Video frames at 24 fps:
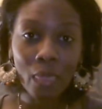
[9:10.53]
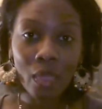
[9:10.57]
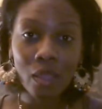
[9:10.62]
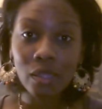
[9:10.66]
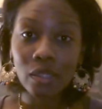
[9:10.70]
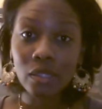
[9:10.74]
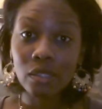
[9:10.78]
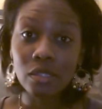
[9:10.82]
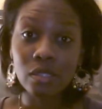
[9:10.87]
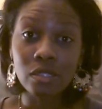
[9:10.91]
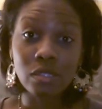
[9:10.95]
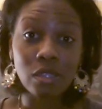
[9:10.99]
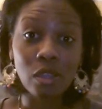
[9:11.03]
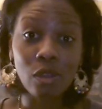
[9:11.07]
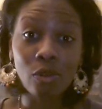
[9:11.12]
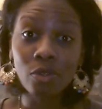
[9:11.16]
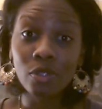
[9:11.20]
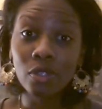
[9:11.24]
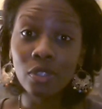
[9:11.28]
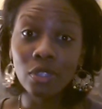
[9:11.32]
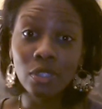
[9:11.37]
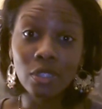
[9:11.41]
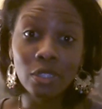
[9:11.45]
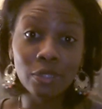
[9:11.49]
This is so
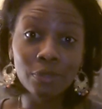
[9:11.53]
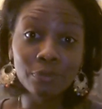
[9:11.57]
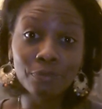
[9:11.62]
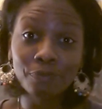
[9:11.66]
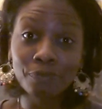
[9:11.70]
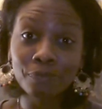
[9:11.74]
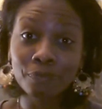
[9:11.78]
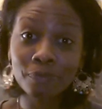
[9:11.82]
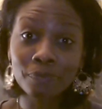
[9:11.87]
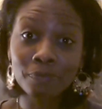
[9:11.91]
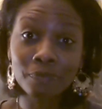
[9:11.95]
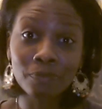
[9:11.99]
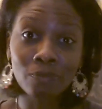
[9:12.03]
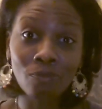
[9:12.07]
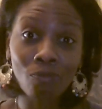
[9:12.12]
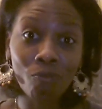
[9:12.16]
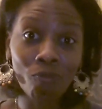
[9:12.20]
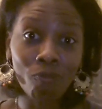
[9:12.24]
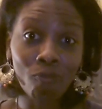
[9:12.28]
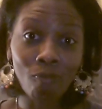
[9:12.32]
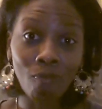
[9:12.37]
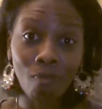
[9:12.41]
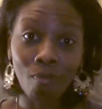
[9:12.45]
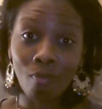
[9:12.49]
good.
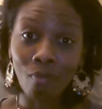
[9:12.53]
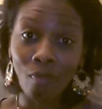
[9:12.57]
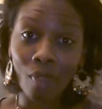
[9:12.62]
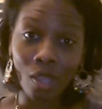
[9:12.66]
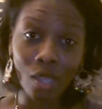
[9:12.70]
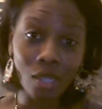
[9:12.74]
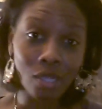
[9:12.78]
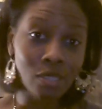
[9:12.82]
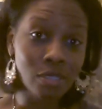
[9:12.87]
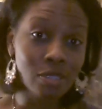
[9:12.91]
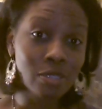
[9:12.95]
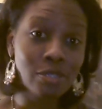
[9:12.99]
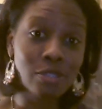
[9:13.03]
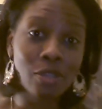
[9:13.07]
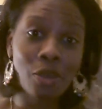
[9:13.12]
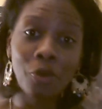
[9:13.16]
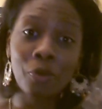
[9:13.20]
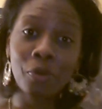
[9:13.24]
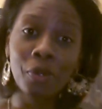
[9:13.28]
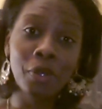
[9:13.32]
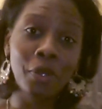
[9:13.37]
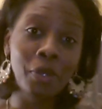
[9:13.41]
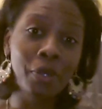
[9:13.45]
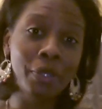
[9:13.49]
It is so
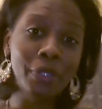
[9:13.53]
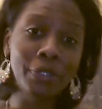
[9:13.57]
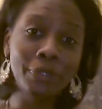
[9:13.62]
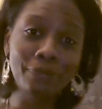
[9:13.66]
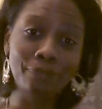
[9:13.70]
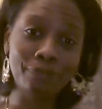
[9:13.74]
good.